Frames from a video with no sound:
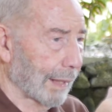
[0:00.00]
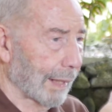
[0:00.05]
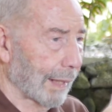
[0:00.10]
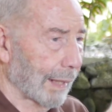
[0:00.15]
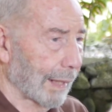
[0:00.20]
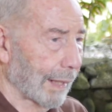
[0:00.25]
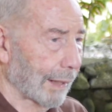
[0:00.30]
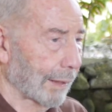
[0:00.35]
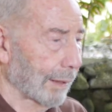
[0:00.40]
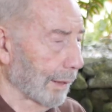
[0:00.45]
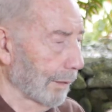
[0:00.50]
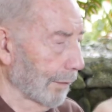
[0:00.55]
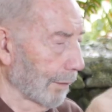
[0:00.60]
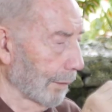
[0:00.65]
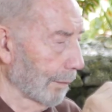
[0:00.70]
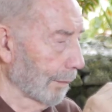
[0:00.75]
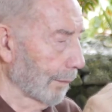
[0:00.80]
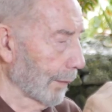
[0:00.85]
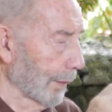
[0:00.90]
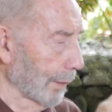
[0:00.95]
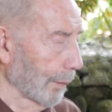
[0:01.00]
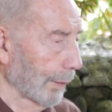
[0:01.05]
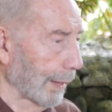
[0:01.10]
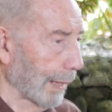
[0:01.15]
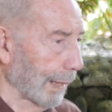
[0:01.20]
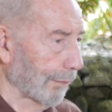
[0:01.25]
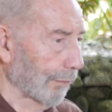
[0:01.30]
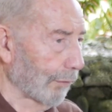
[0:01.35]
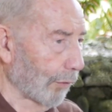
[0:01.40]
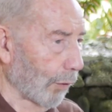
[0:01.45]
had
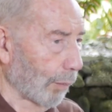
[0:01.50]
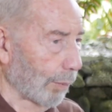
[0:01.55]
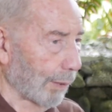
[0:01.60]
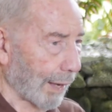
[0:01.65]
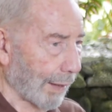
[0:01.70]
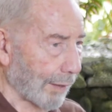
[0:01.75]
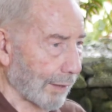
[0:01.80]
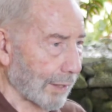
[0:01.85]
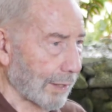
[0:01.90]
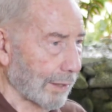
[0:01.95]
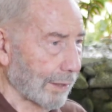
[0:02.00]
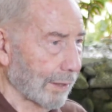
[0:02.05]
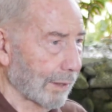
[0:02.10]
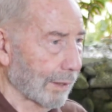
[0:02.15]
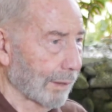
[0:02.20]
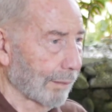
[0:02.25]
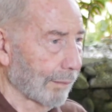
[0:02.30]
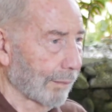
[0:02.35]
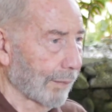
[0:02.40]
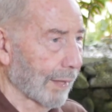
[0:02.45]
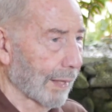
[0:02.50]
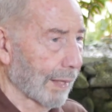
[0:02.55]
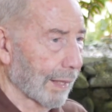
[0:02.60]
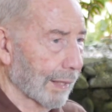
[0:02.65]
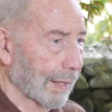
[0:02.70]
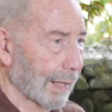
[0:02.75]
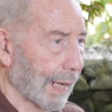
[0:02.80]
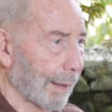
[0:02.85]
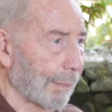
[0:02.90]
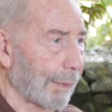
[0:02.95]
four brothers.
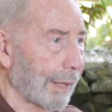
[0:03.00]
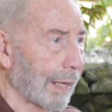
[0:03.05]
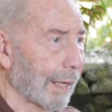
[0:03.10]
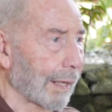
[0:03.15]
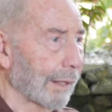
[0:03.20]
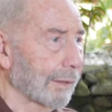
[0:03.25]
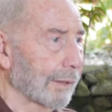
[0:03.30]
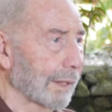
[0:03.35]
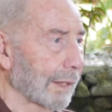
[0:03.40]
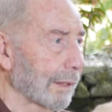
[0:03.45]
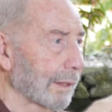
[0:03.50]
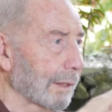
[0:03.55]
Kabe did